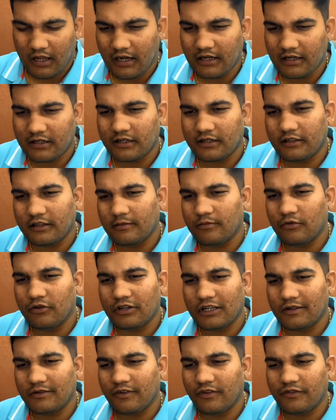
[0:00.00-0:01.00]
ulterior
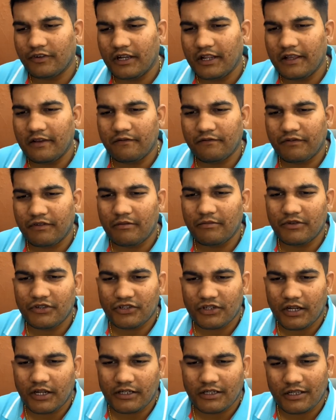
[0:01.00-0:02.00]
motive of name, fame,
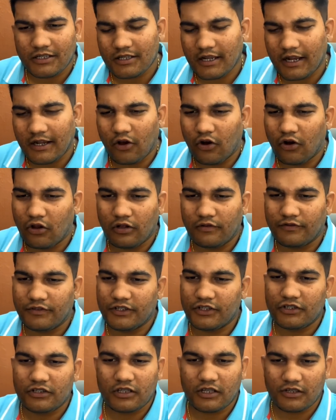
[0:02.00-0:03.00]
status, and all of
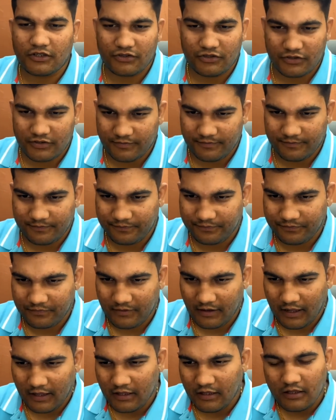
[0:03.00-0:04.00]
these things.
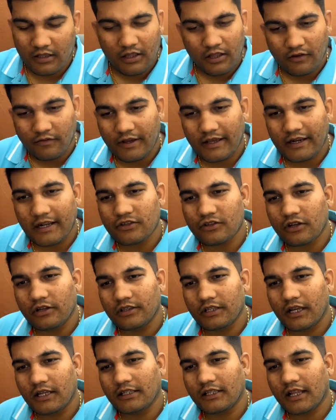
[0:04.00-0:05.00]
Whereas
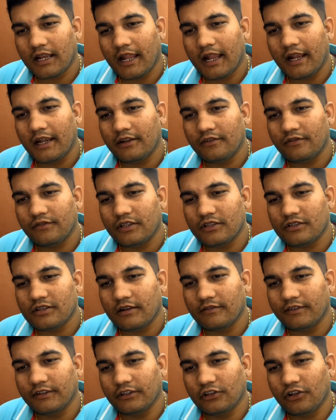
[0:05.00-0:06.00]
on the other hand, if the
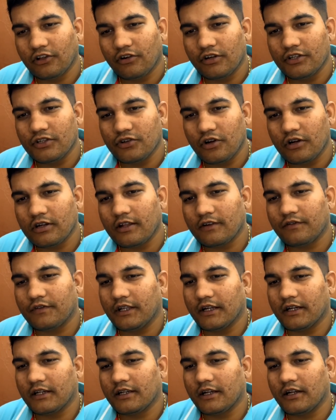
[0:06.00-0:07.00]
seventh lord is not
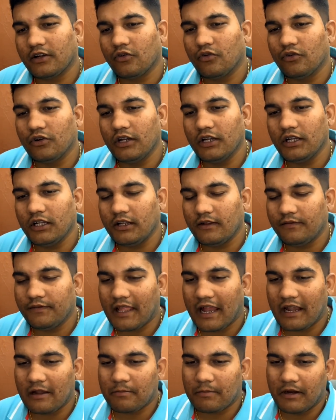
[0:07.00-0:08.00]
afflicted, only in
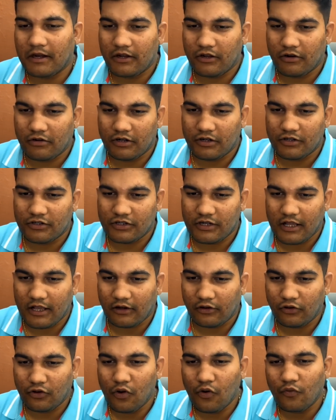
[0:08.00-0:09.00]
that particular
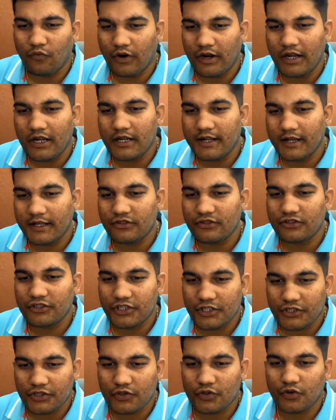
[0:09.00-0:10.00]
scenario, one does
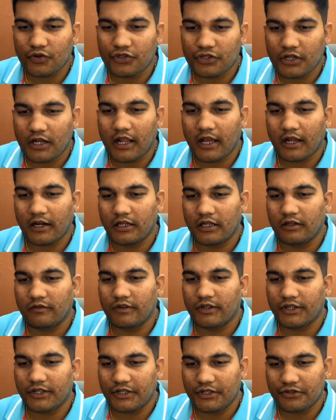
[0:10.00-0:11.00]
these social
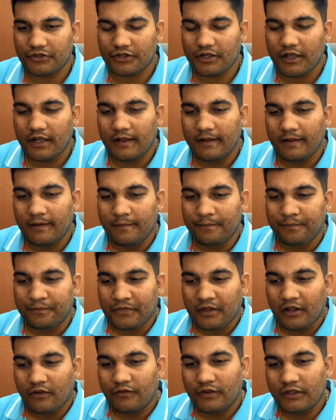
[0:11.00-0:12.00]
activities
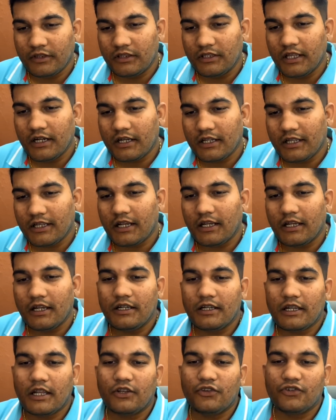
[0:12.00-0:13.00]
with the real
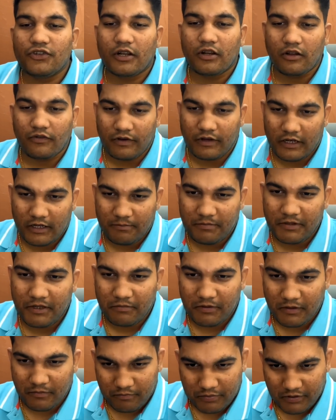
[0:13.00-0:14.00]
intention of helping
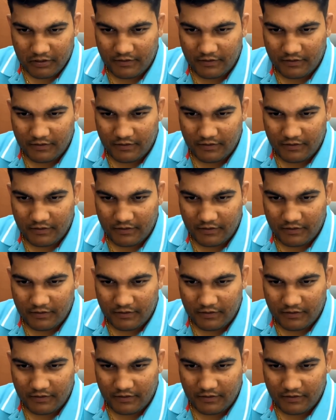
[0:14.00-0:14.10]
people.